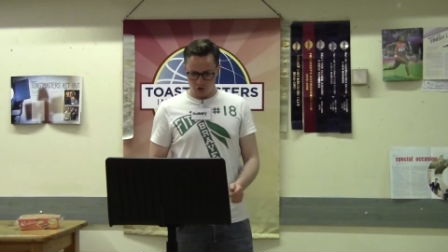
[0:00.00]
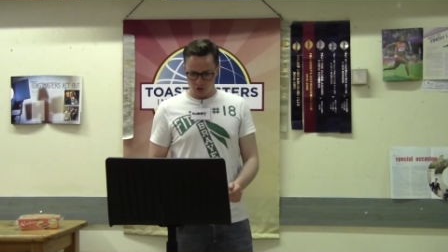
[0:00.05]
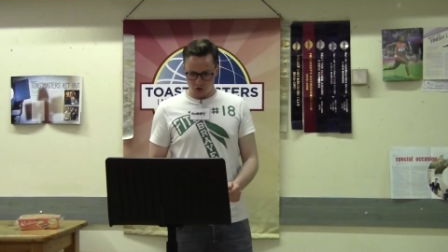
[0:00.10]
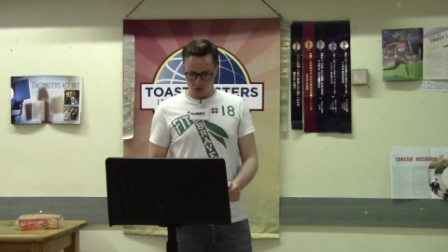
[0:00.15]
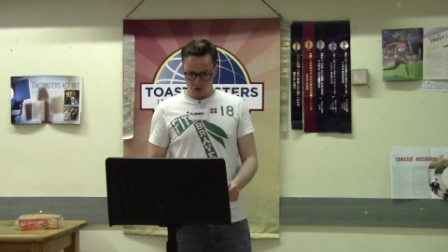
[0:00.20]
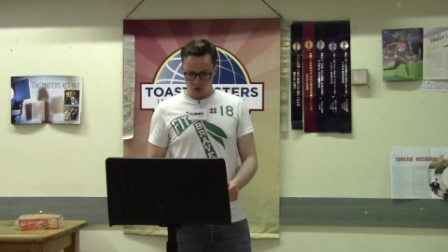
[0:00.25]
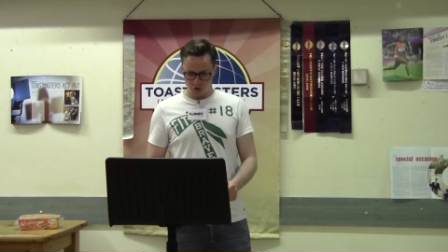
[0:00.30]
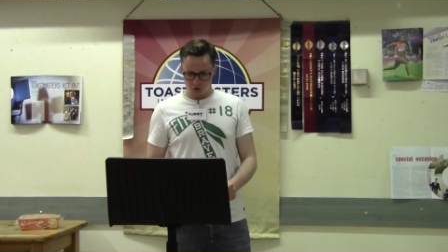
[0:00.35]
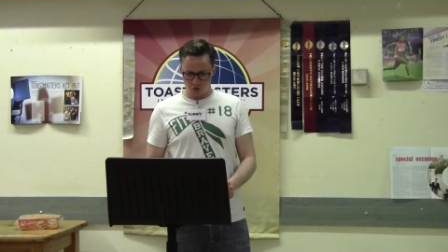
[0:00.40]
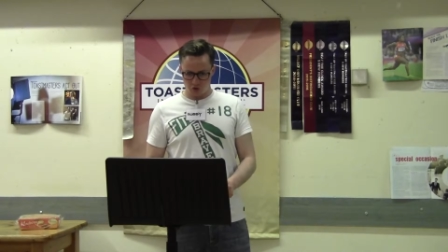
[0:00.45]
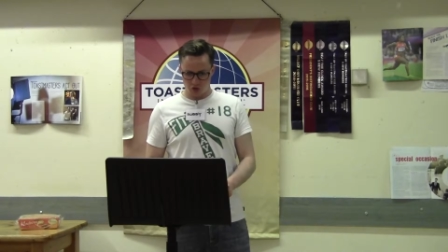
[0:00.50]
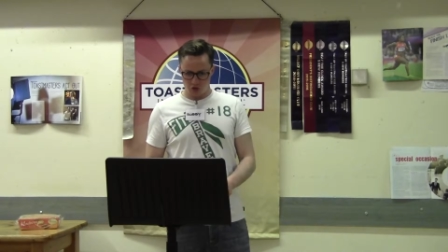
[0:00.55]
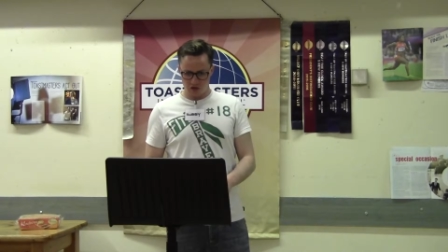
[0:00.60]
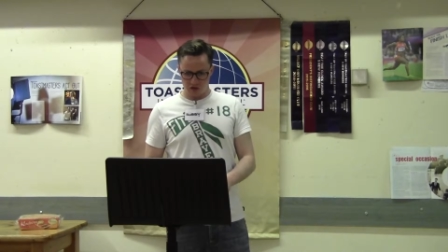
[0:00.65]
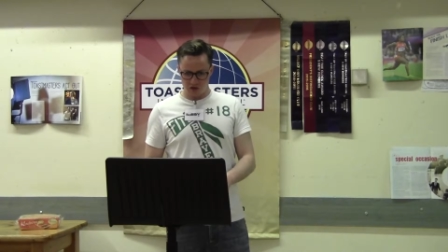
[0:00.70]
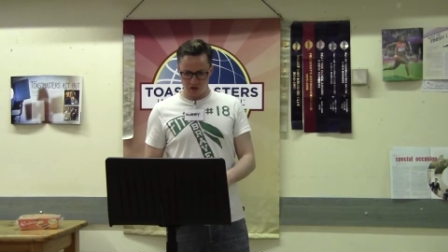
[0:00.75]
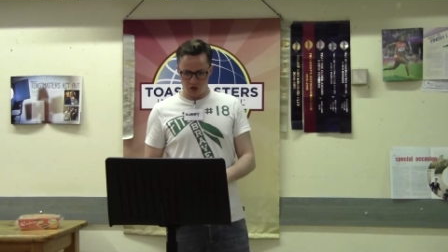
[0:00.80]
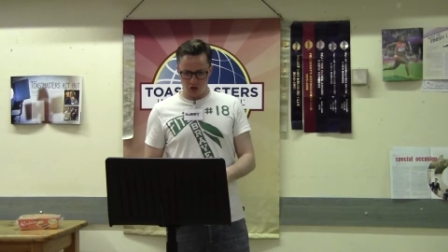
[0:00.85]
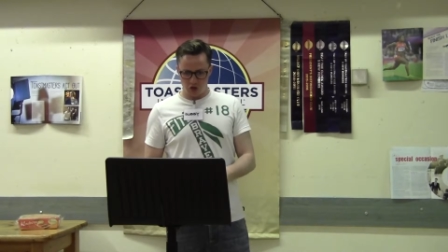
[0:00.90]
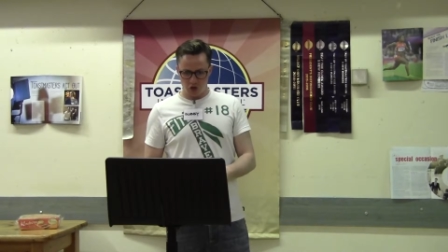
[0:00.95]
So
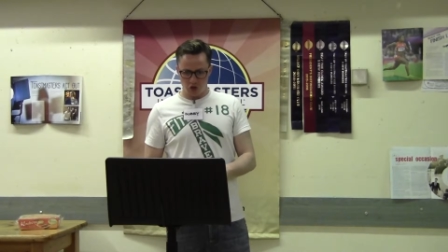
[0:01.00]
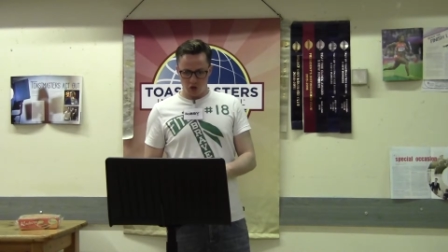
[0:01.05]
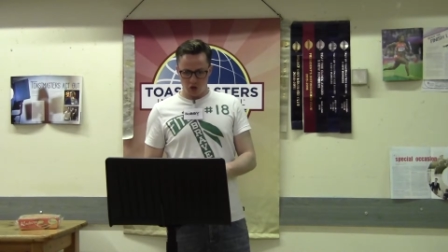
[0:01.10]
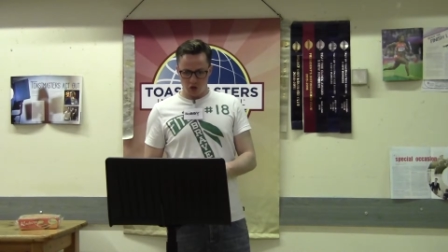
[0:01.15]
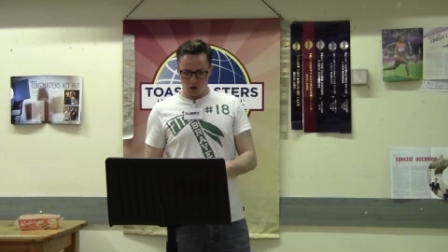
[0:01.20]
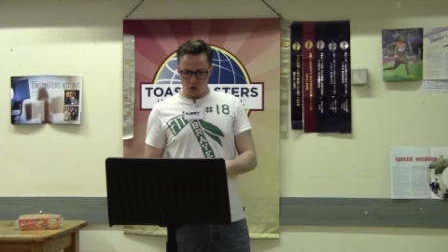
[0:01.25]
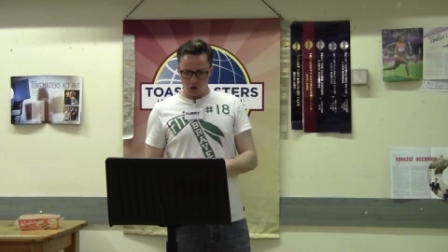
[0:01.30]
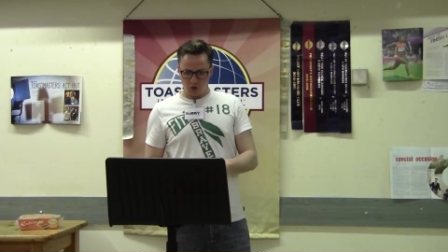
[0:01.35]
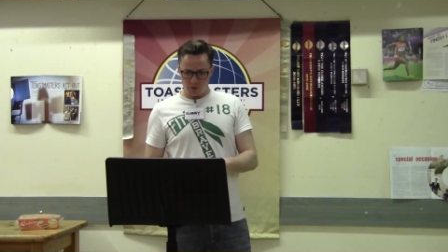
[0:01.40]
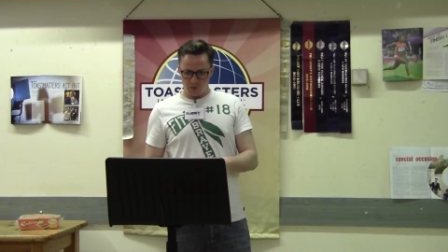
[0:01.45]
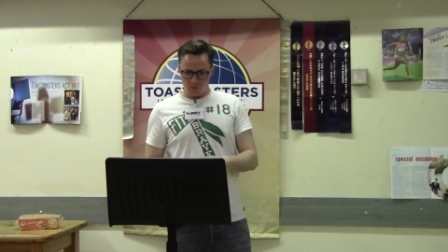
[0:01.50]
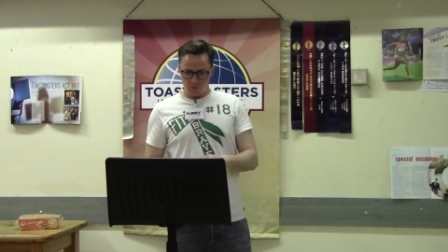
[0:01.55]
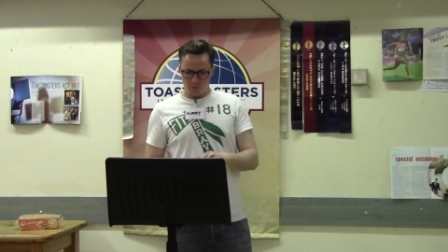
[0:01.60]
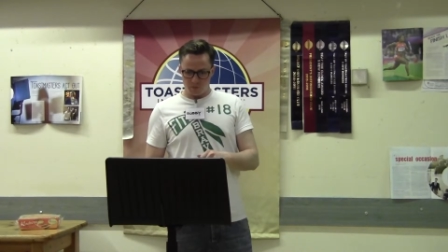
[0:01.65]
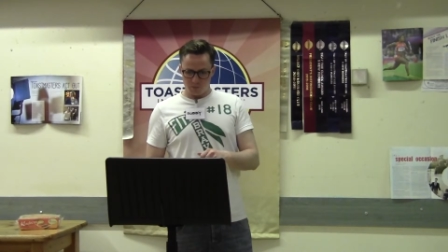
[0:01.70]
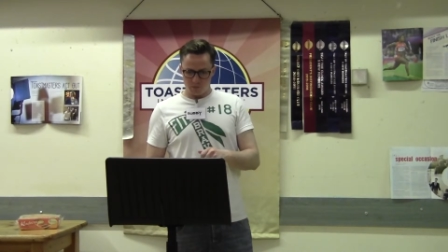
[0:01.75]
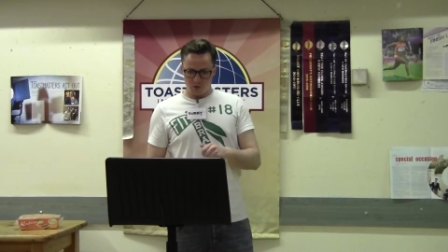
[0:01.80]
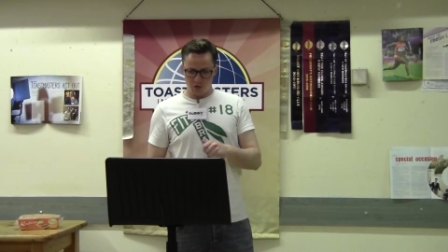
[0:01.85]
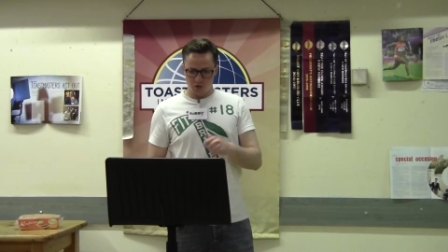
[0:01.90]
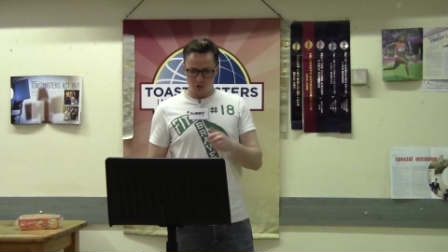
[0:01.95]
she
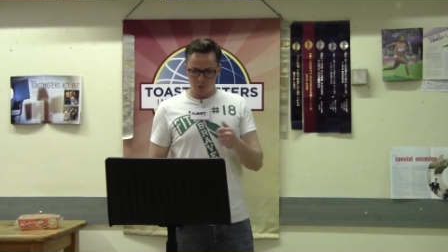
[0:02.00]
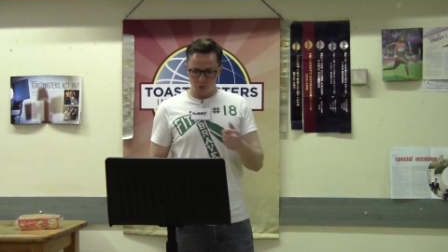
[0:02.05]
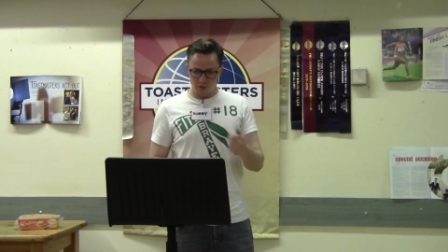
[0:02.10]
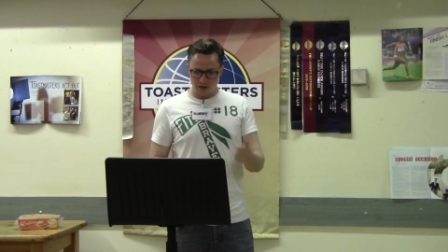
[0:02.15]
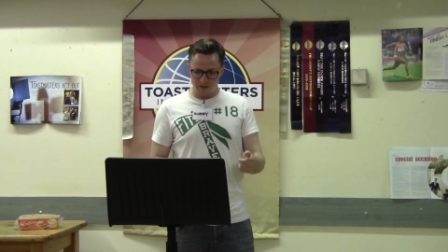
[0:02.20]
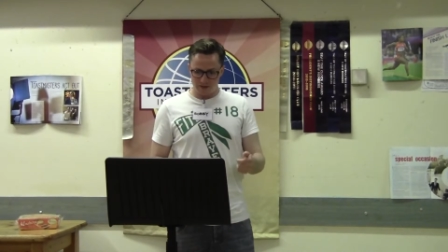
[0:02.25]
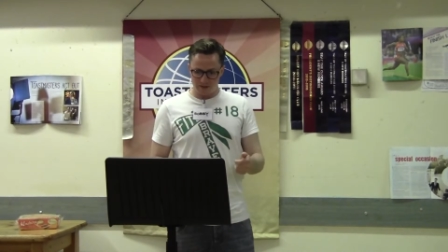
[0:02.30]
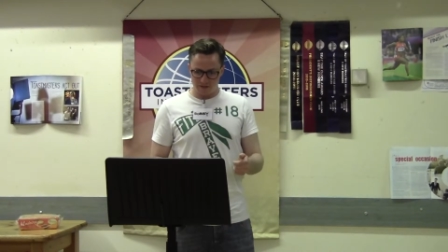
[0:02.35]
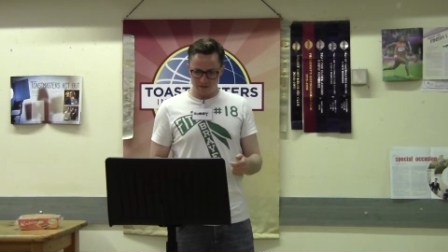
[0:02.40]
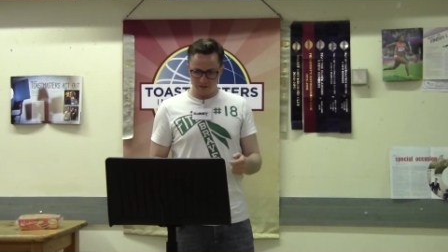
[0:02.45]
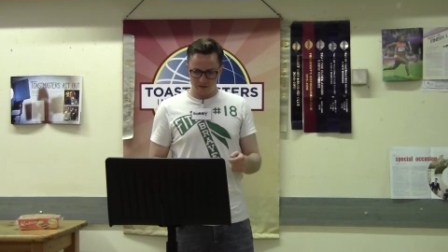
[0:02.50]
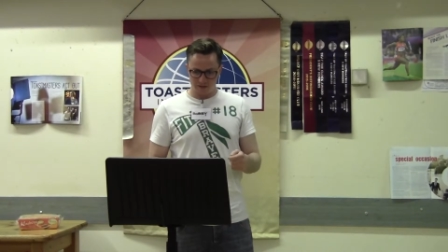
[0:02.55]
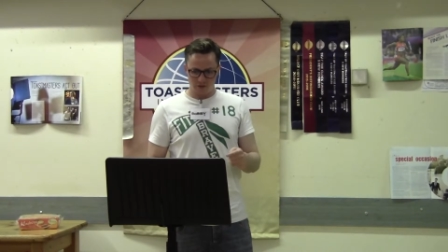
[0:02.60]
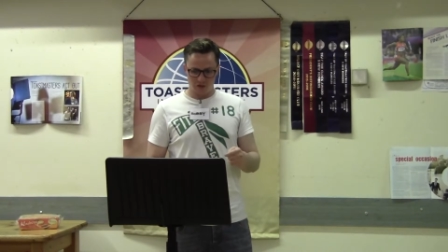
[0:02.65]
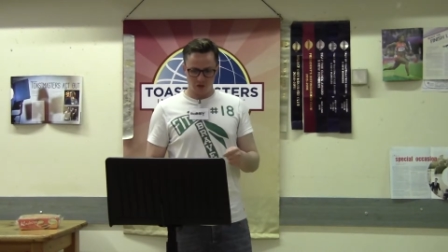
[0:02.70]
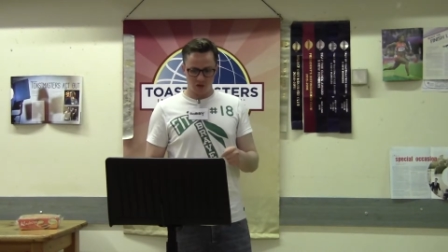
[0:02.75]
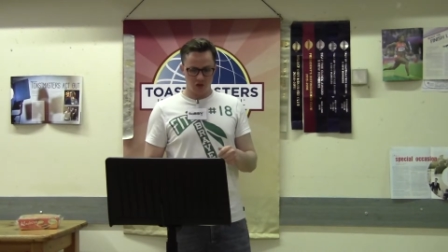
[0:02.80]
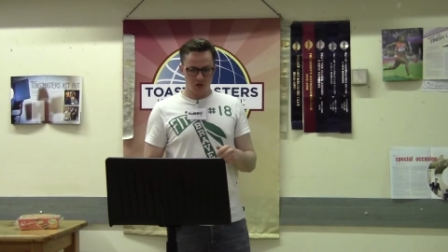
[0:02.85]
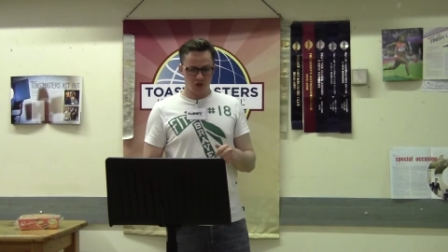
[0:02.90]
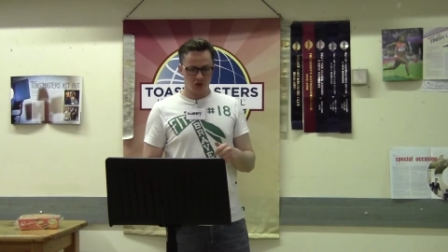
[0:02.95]
persuaded,
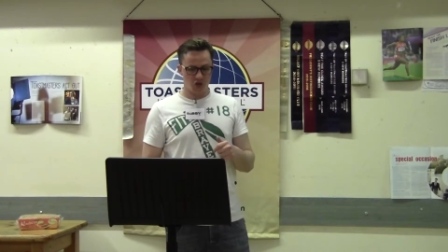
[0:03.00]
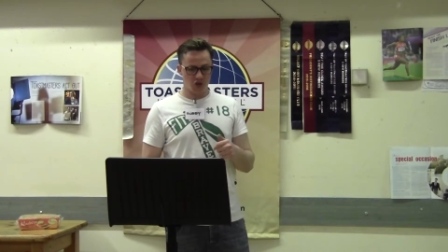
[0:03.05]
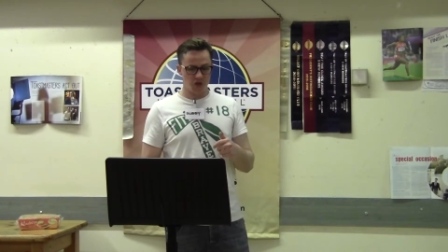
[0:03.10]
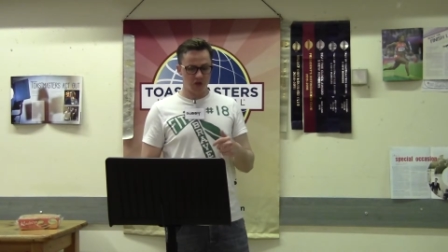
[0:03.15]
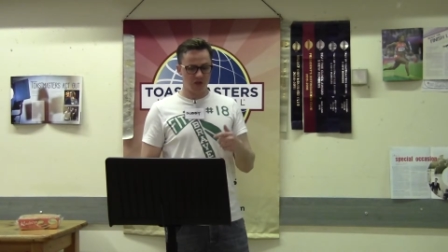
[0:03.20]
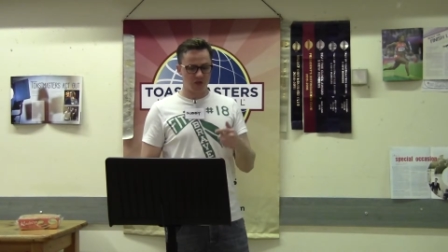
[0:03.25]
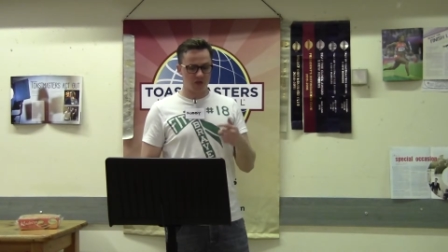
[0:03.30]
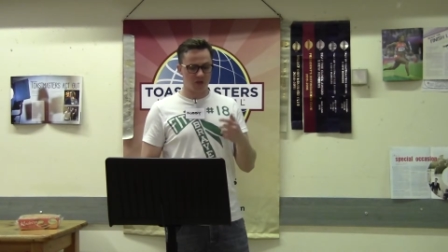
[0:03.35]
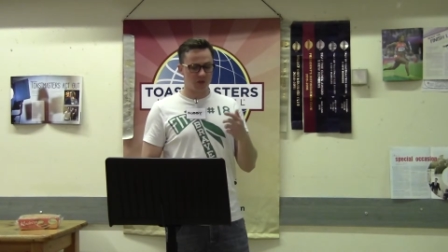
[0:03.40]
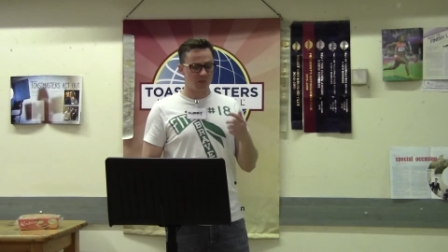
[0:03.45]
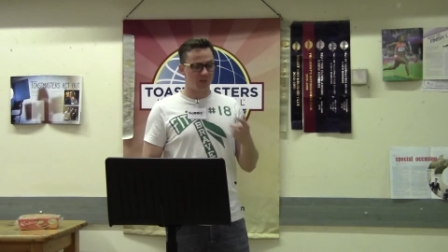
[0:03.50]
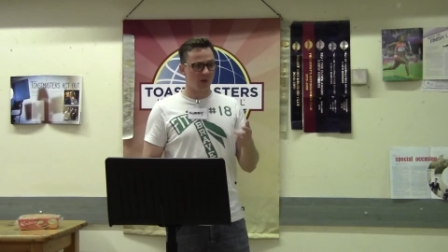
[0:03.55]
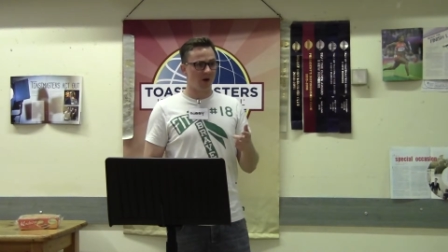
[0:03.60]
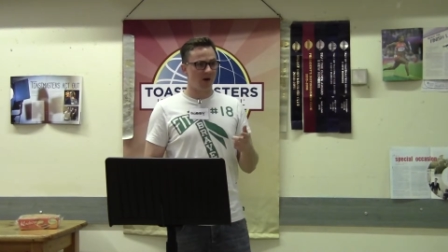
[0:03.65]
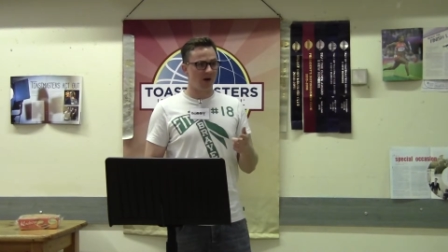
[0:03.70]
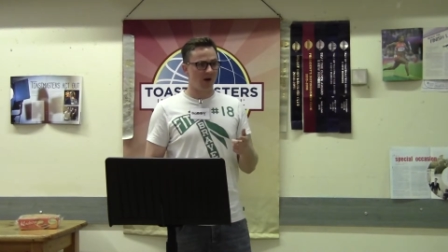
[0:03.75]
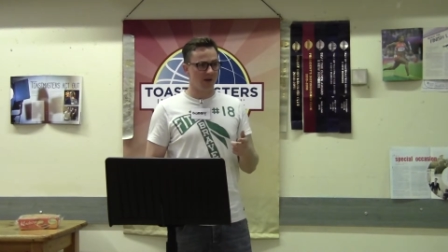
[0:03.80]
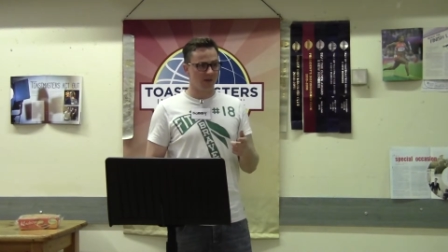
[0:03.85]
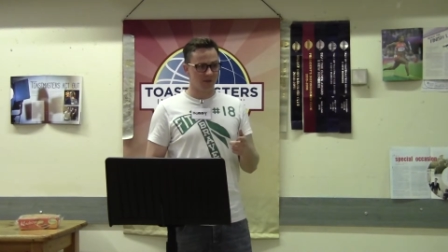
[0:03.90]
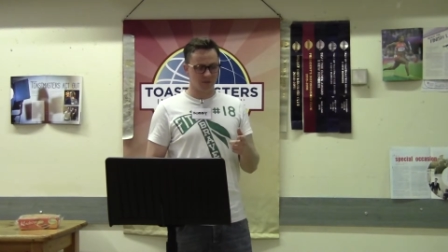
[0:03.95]
she
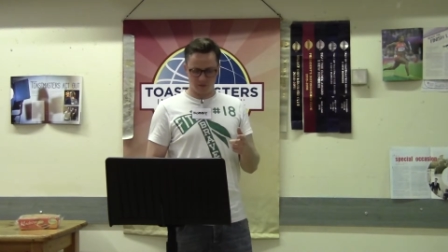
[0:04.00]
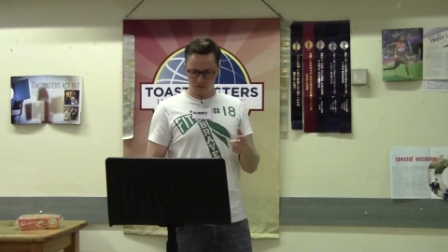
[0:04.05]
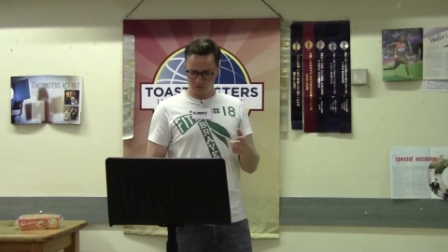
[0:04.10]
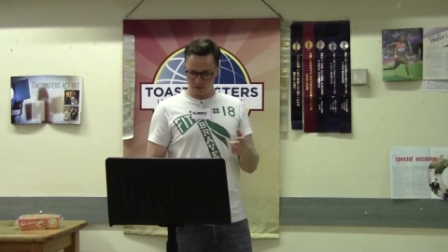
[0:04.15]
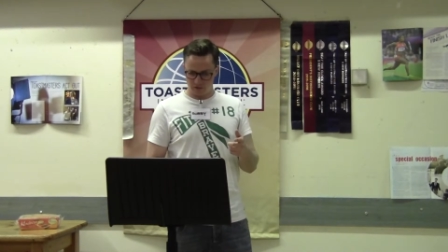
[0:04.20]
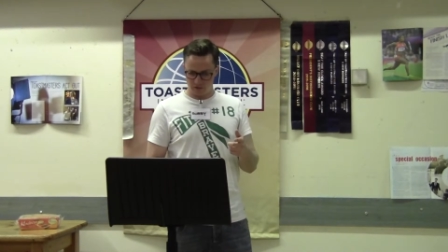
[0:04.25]
inspired,